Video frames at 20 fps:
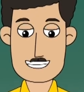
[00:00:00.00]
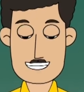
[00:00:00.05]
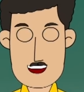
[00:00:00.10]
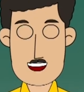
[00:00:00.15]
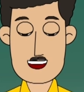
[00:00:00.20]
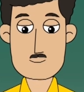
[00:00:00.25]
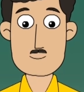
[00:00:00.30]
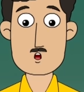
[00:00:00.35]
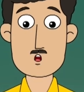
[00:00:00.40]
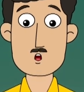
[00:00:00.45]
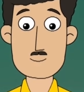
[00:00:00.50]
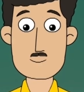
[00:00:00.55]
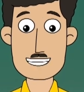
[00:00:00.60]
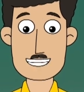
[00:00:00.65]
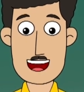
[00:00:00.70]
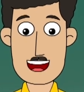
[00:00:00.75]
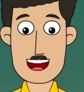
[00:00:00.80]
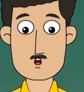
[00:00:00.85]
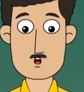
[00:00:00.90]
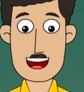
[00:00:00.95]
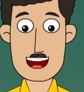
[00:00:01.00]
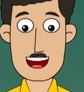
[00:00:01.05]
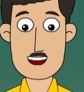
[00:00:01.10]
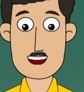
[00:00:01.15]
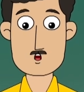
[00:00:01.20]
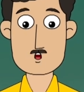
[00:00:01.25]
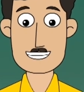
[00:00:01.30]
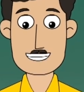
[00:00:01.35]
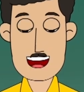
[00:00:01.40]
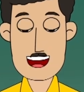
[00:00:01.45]
If you are done watching
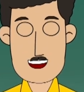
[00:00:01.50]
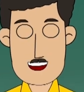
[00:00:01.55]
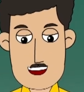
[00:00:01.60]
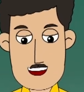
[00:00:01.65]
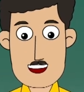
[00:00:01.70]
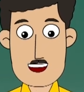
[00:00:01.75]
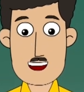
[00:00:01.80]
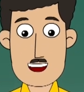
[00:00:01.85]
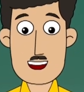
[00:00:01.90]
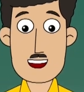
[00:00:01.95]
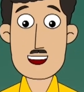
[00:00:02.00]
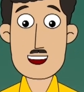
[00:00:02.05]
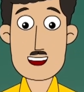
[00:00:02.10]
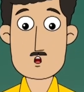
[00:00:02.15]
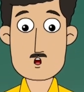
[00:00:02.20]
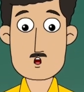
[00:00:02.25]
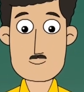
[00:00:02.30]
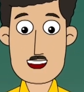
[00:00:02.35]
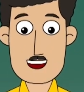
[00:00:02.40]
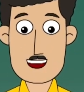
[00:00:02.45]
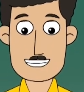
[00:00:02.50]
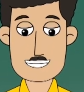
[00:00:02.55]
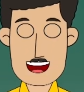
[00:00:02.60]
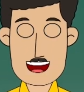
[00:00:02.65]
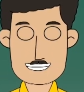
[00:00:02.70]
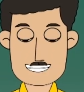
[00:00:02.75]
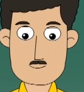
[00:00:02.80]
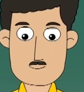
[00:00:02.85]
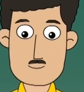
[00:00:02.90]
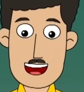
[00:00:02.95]
the microscope, then
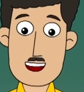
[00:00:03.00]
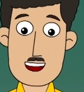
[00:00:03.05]
let's go